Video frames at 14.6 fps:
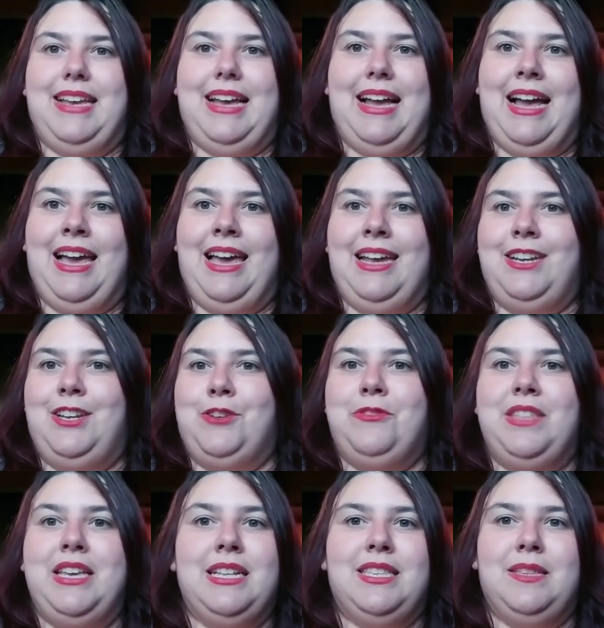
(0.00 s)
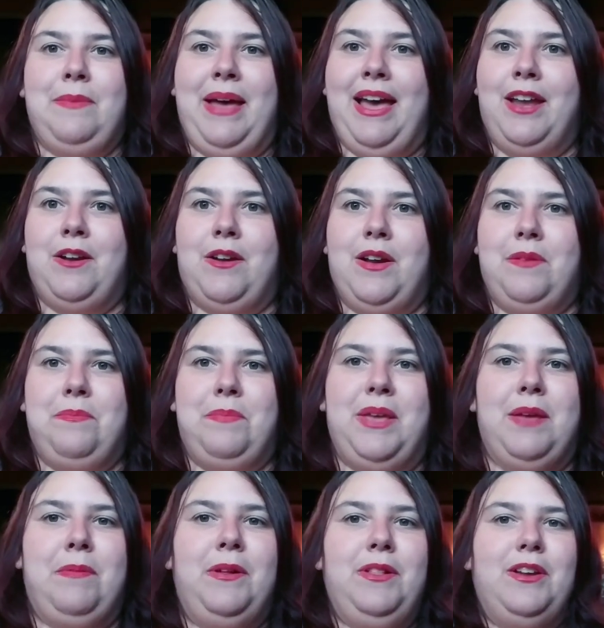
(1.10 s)
I don't think it's the pattern.
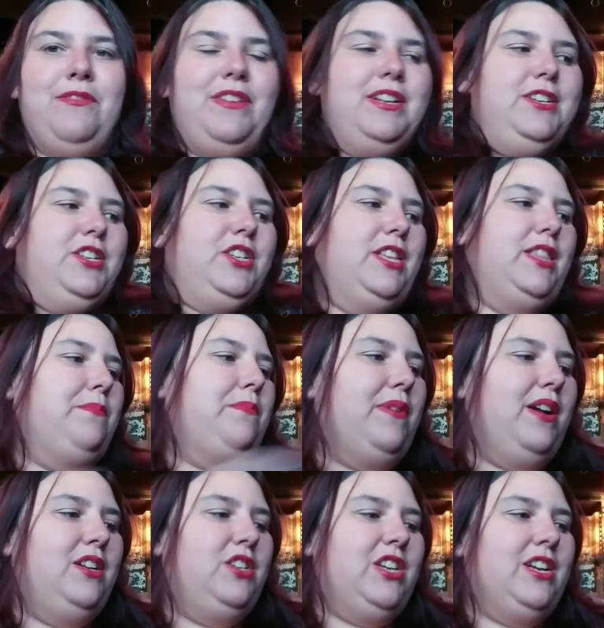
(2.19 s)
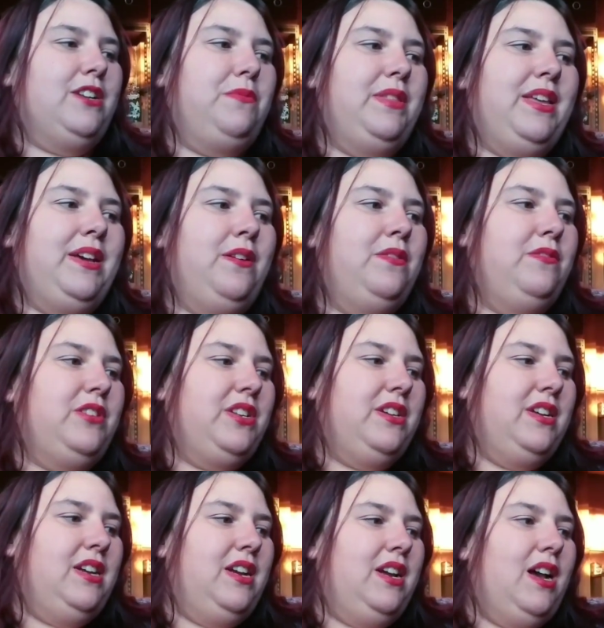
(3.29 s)
People are finishing the project without
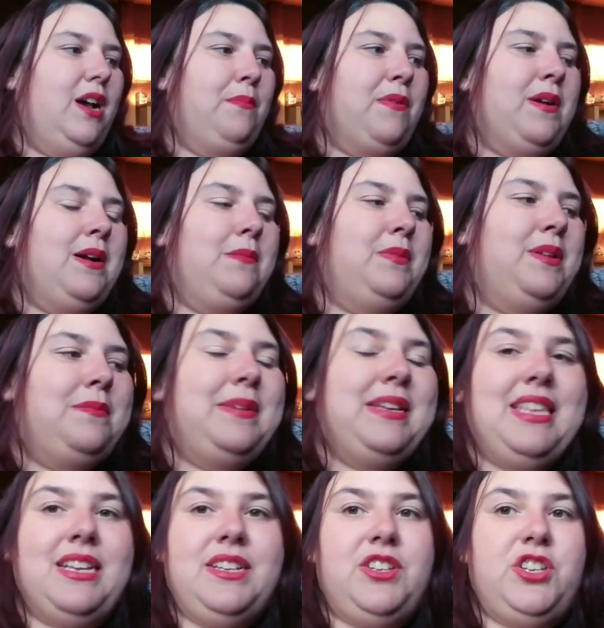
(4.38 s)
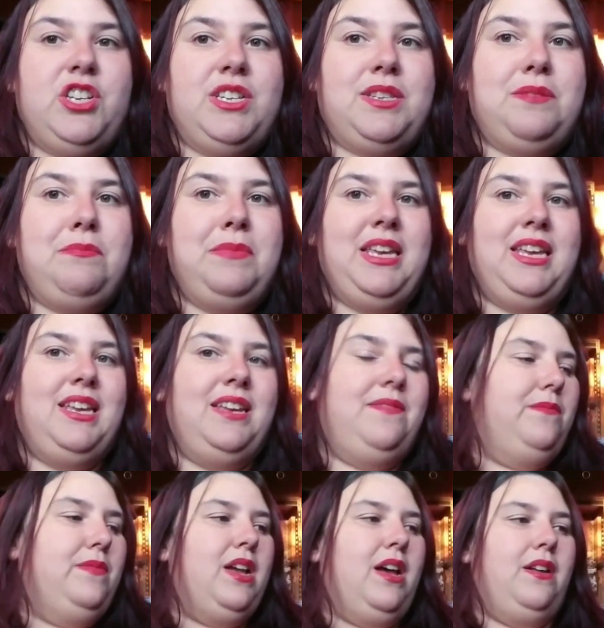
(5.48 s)
a problem. I think it's just me
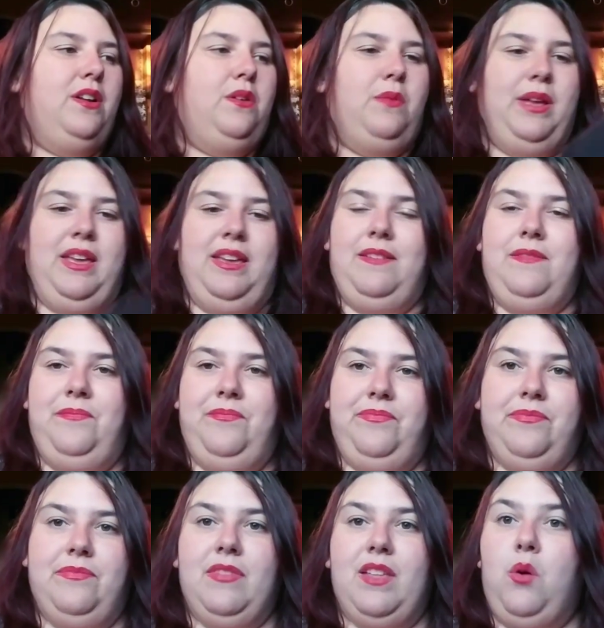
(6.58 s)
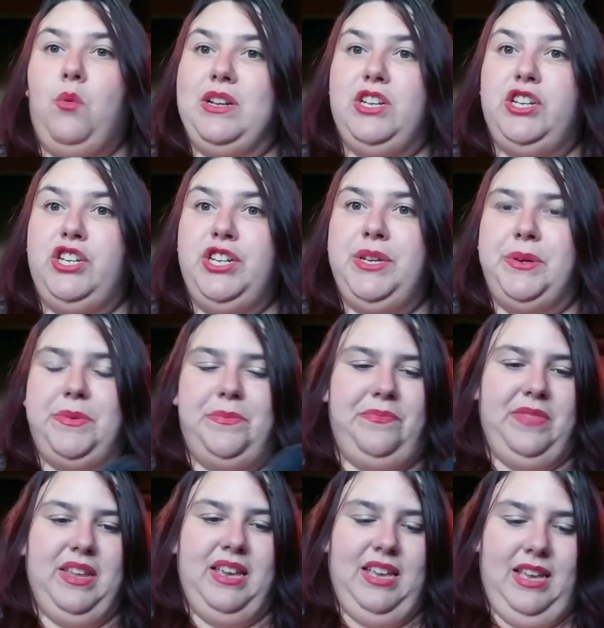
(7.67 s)
not knowing what to do.
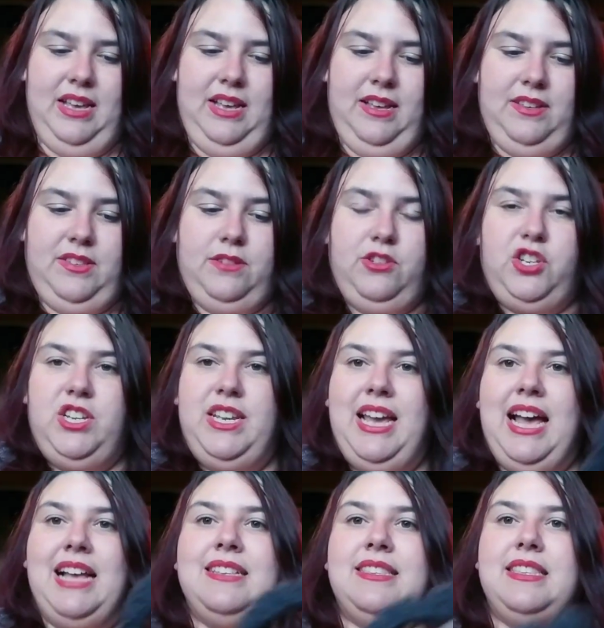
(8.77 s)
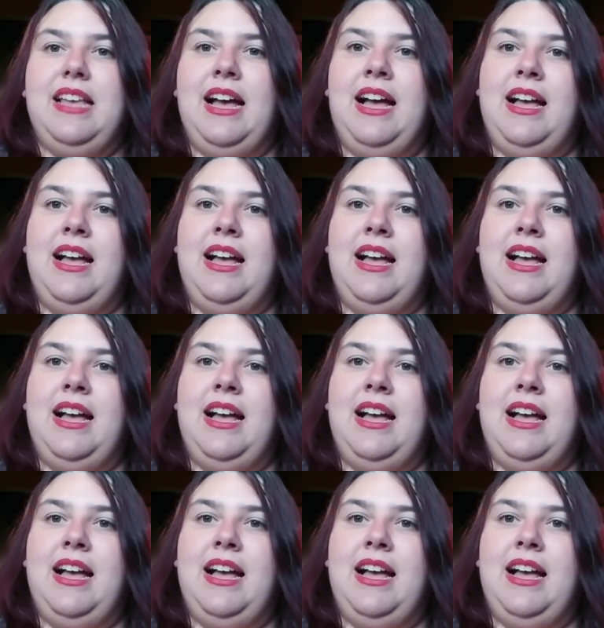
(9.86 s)
So she has